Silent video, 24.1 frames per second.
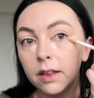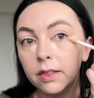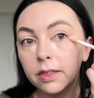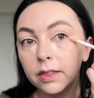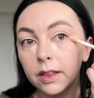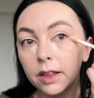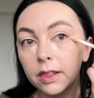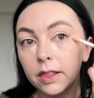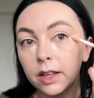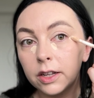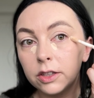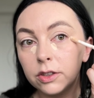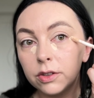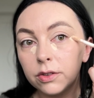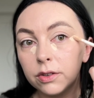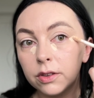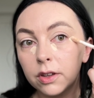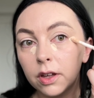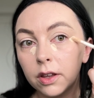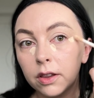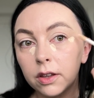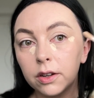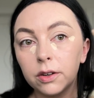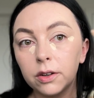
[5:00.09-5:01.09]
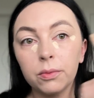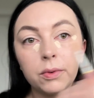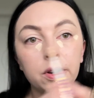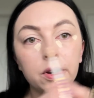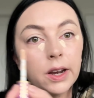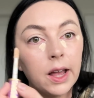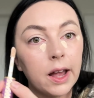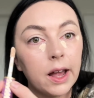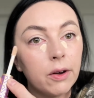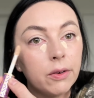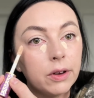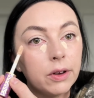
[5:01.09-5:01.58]
Then they do the little one
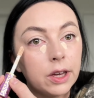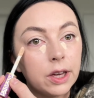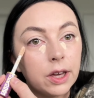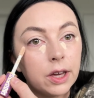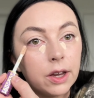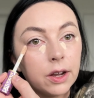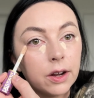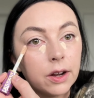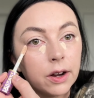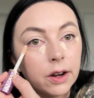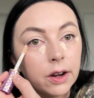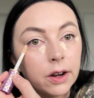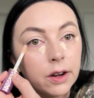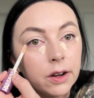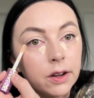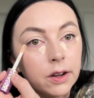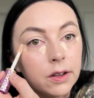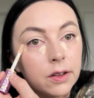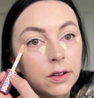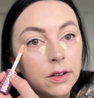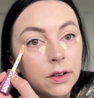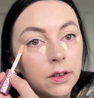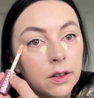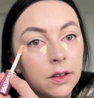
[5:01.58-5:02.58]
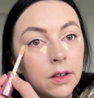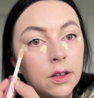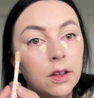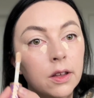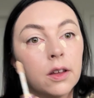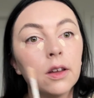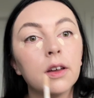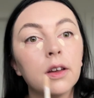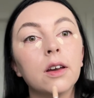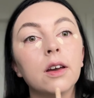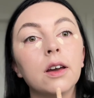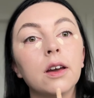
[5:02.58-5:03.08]
out here.
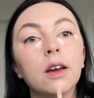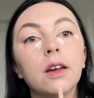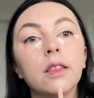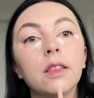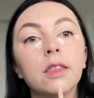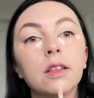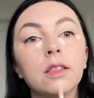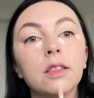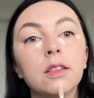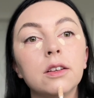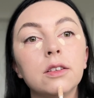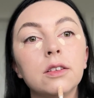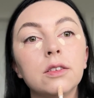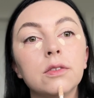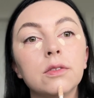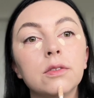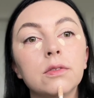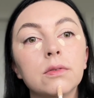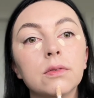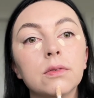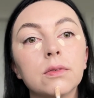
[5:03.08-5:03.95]
And then they do